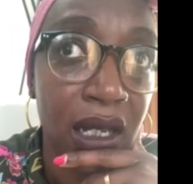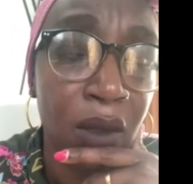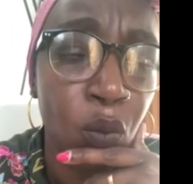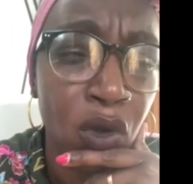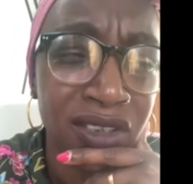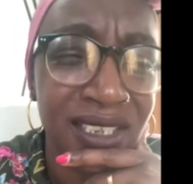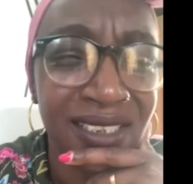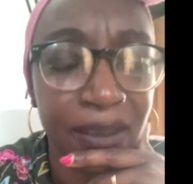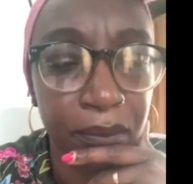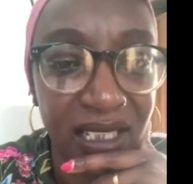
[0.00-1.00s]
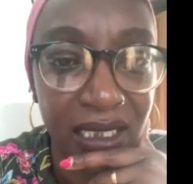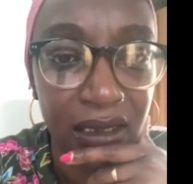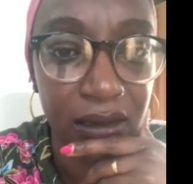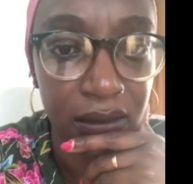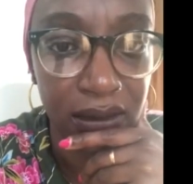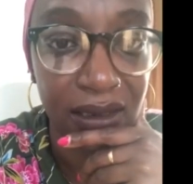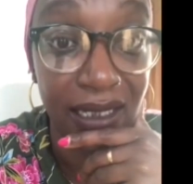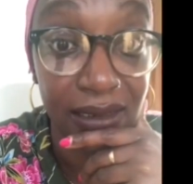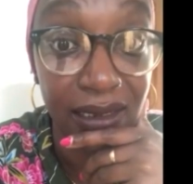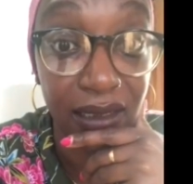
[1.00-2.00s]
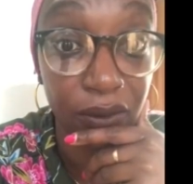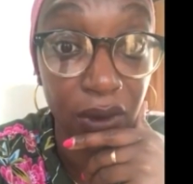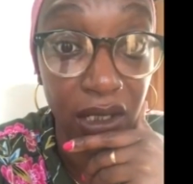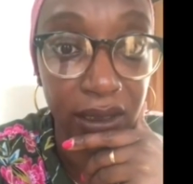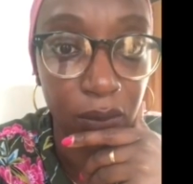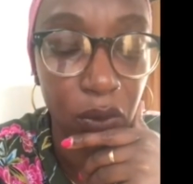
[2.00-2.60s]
And what does it mean, getting it right?